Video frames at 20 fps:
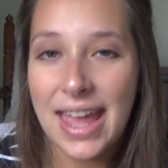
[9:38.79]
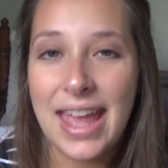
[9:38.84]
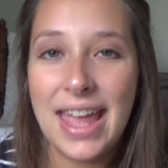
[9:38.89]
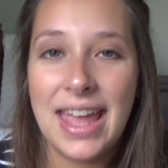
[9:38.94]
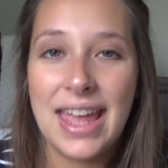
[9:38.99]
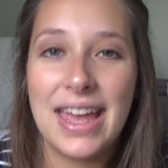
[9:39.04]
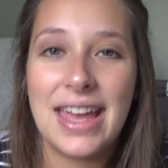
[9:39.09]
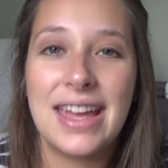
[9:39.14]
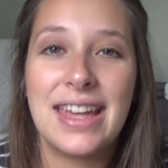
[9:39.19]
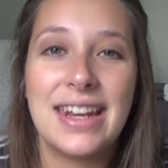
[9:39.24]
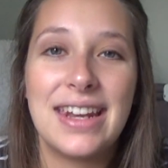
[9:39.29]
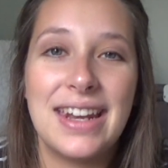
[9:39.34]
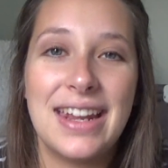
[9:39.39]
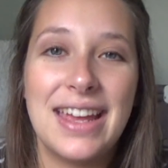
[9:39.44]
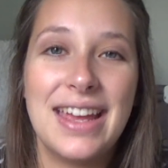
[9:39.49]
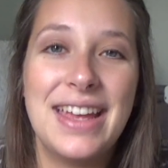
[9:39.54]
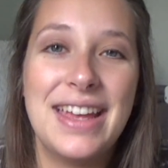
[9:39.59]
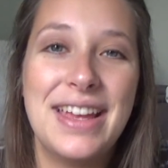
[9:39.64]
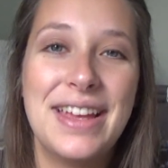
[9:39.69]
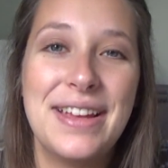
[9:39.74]
And
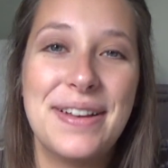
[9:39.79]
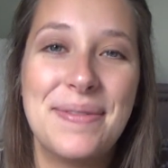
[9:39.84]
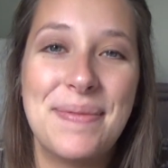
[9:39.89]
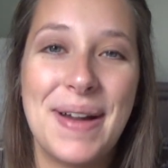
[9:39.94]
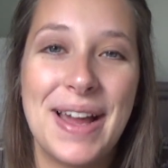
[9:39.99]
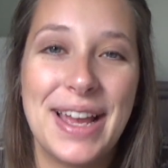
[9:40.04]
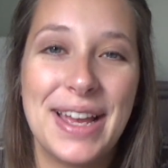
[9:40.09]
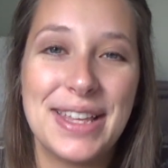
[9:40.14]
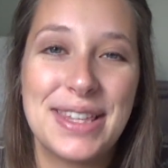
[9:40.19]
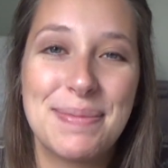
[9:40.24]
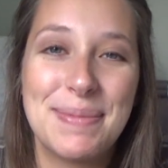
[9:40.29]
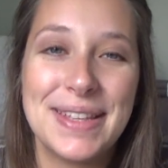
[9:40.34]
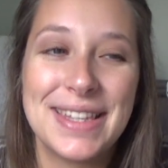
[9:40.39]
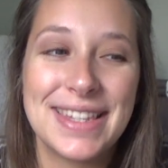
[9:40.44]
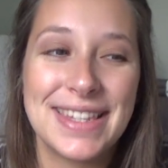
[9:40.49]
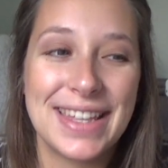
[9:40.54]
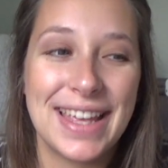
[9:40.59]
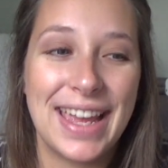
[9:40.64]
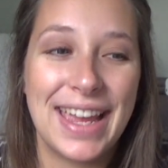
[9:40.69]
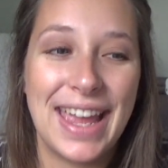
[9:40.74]
my
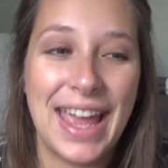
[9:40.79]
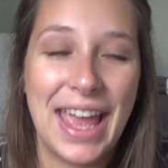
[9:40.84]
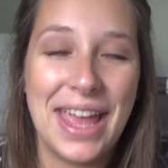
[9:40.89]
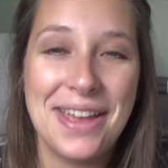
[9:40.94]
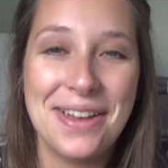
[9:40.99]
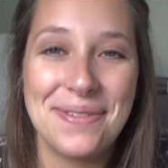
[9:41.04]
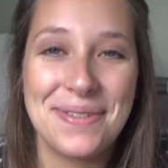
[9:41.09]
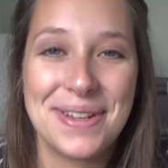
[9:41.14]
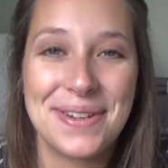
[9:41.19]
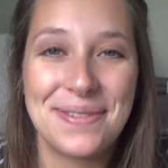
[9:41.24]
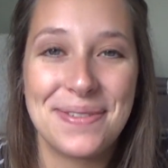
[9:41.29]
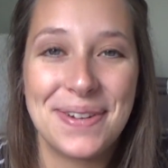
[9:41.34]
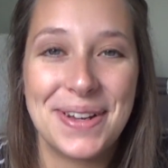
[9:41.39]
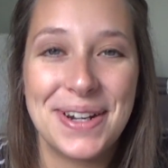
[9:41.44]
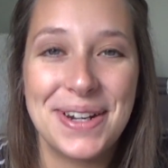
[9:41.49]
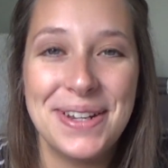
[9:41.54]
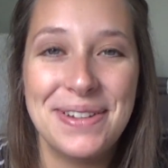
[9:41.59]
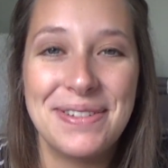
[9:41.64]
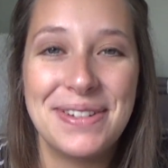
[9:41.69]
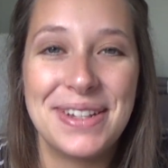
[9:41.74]
husband's like, Eowyn, what
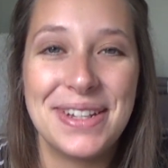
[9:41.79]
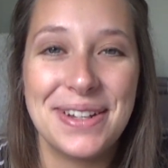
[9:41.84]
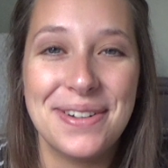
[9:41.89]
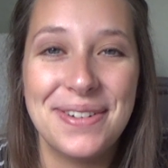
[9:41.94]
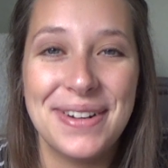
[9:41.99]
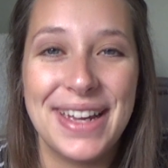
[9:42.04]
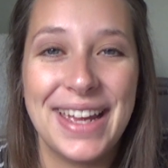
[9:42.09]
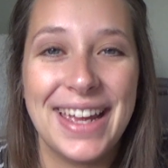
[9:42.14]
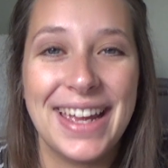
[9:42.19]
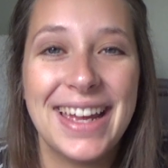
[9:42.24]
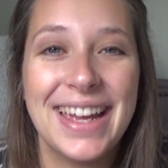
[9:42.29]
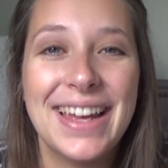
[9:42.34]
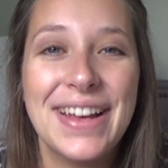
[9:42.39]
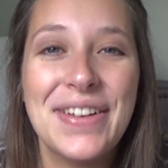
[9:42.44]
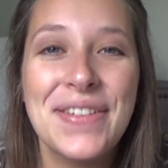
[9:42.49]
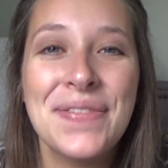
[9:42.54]
are you doing?